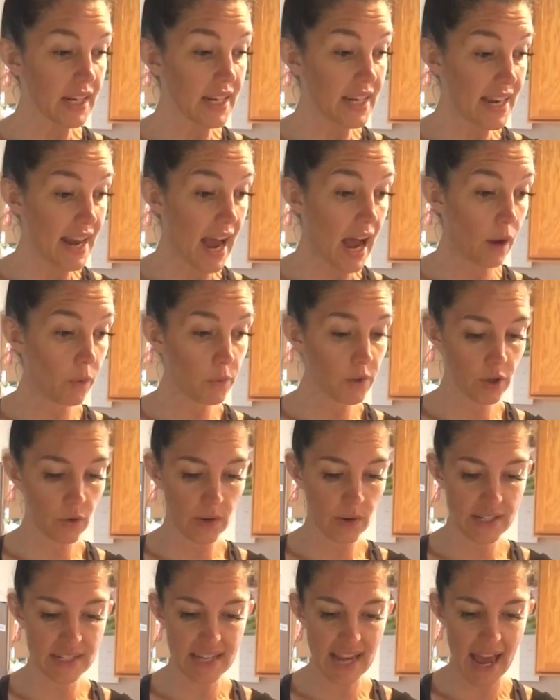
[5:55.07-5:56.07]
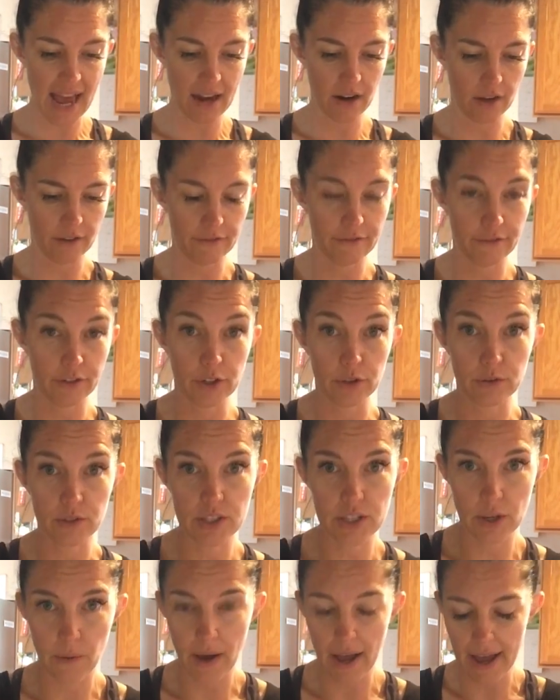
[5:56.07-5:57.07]
Now we're going to add our fruit.
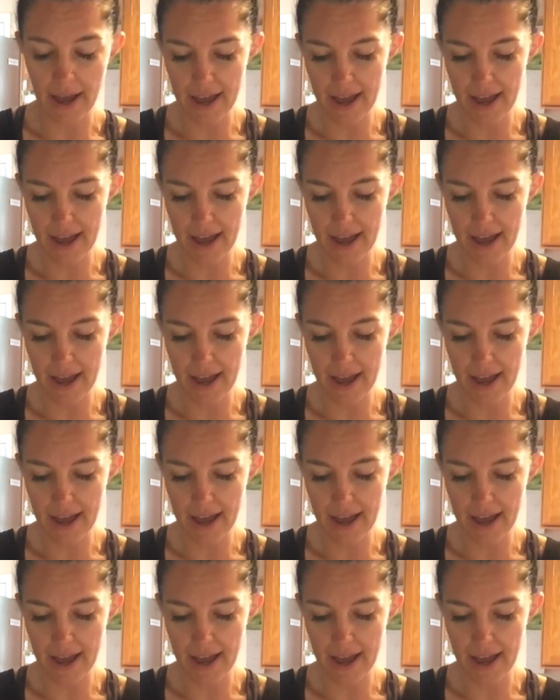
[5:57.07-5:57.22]
So I